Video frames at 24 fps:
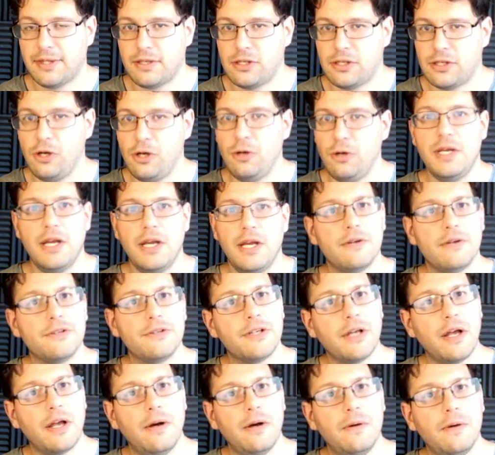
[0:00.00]
2 years
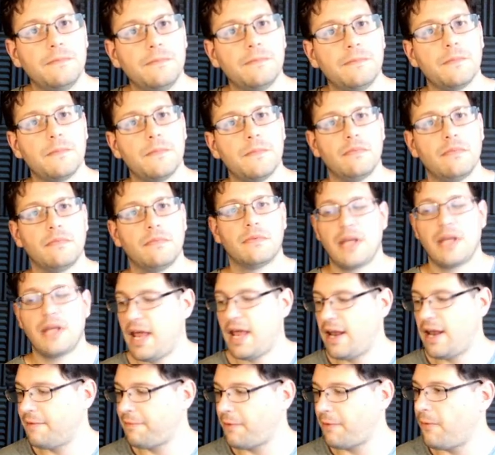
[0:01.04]
ago,
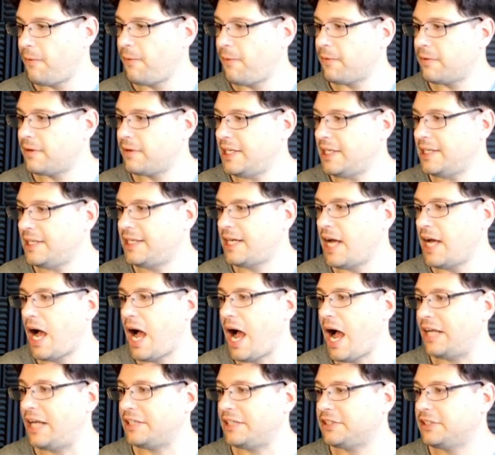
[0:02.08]
and I've already
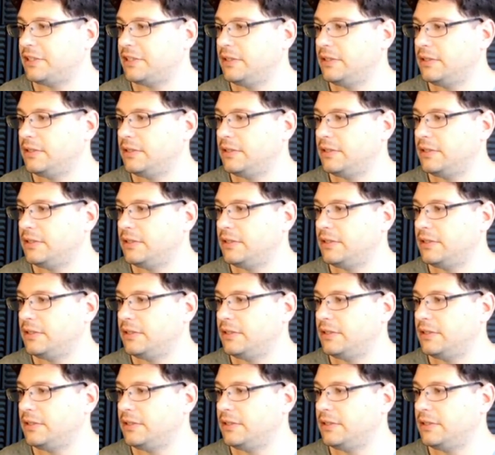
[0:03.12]
got,